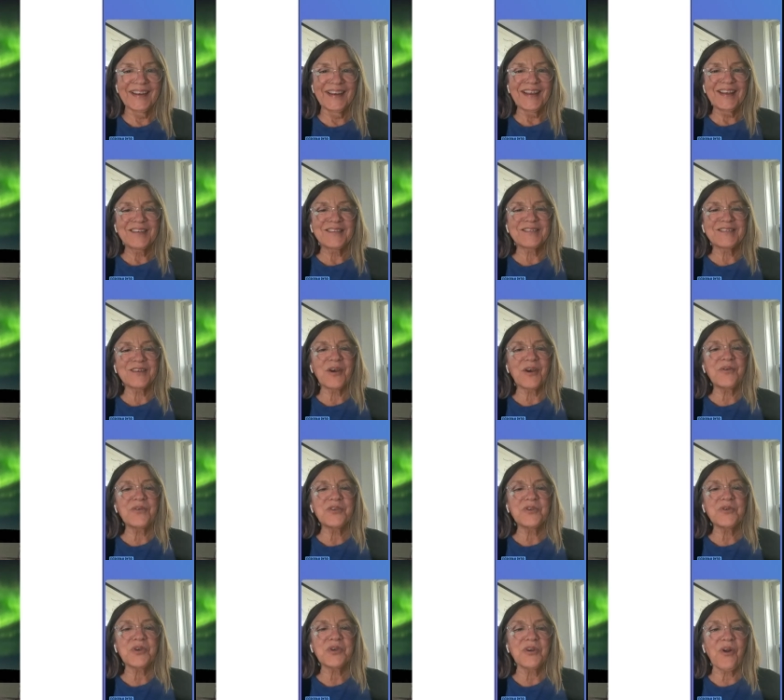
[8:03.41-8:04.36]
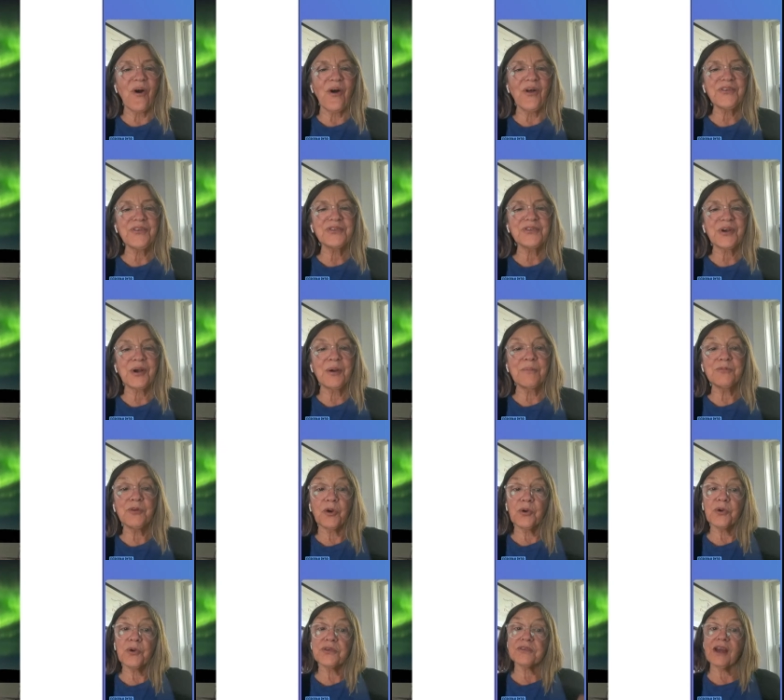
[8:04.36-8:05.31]
So you can also come to
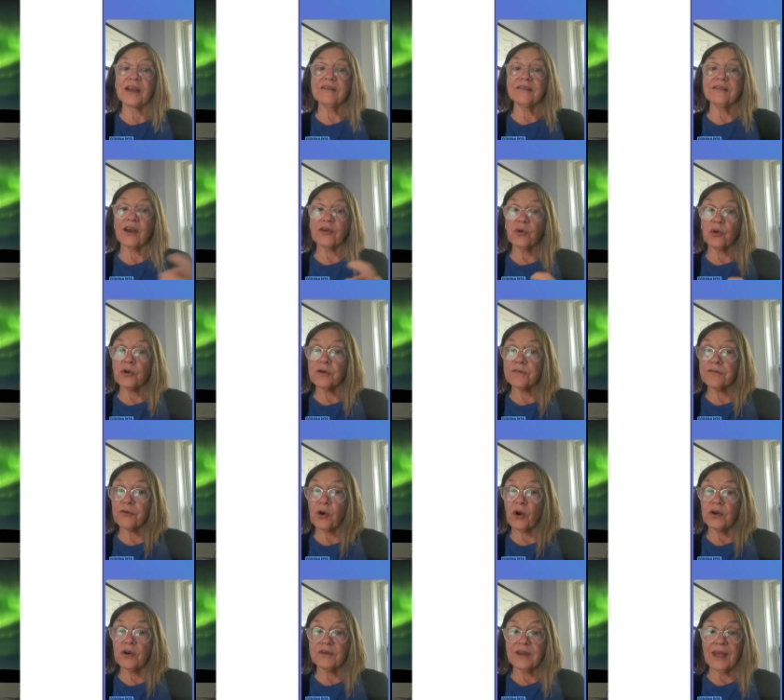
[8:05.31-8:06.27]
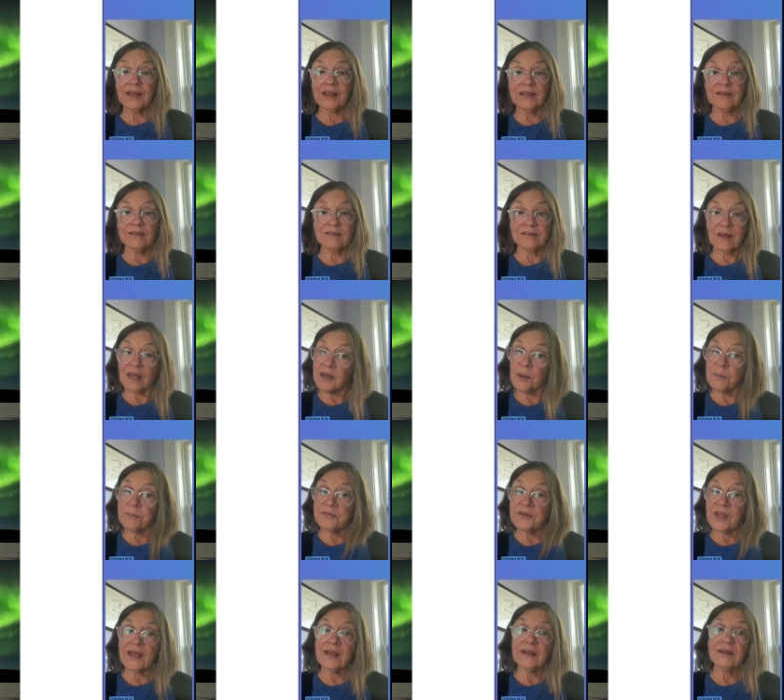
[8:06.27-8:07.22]
earthsky.org for our daily sun
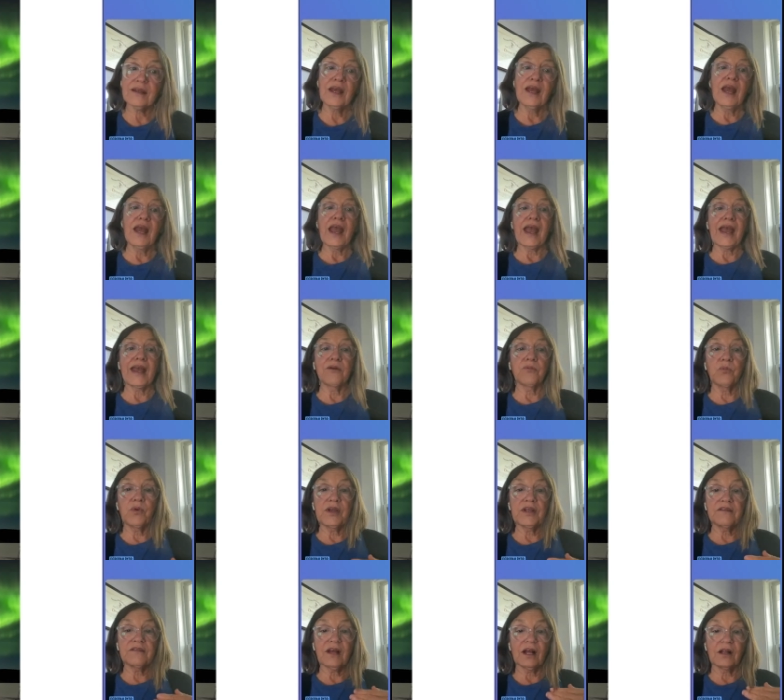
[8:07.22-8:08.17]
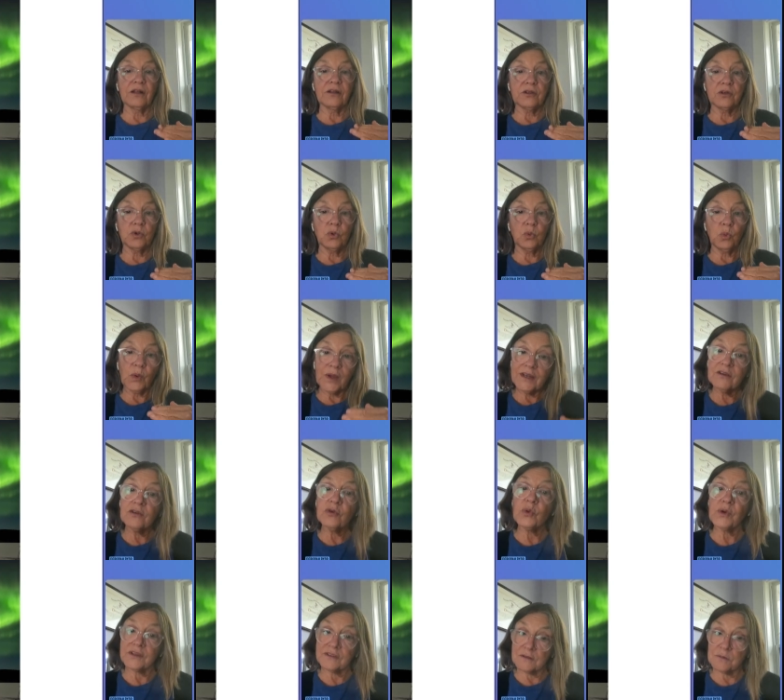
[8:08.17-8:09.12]
update and we tell you when to
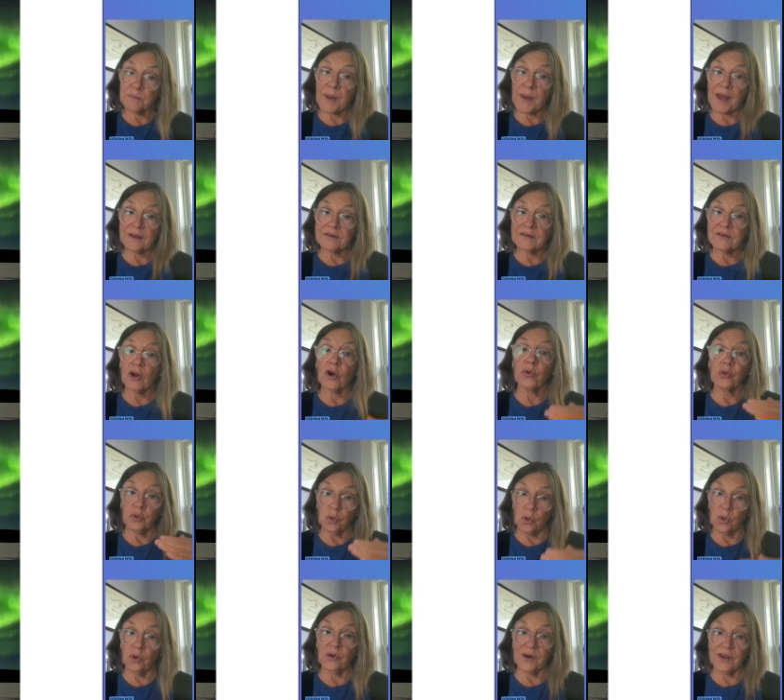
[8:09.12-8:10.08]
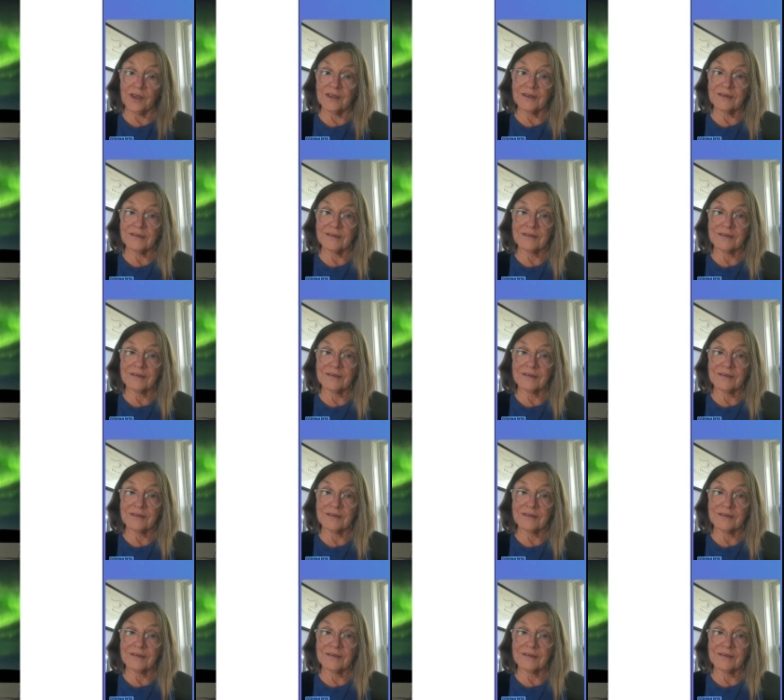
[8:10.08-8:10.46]
expect auroras.